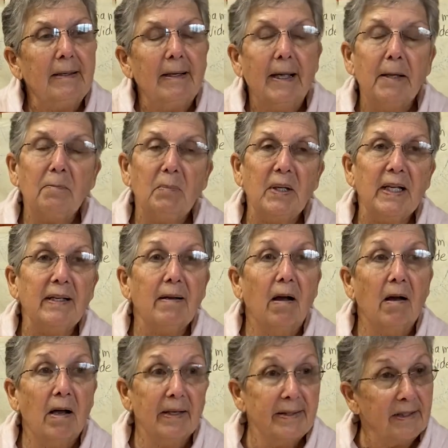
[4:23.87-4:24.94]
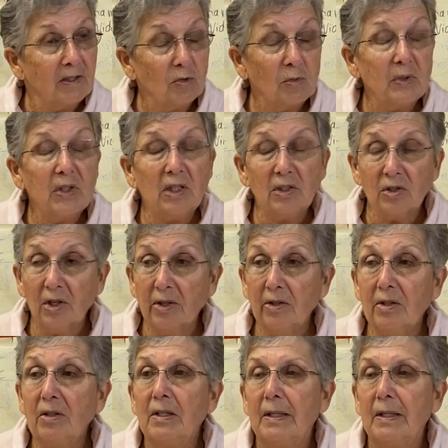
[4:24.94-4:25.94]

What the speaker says: and being honest with each other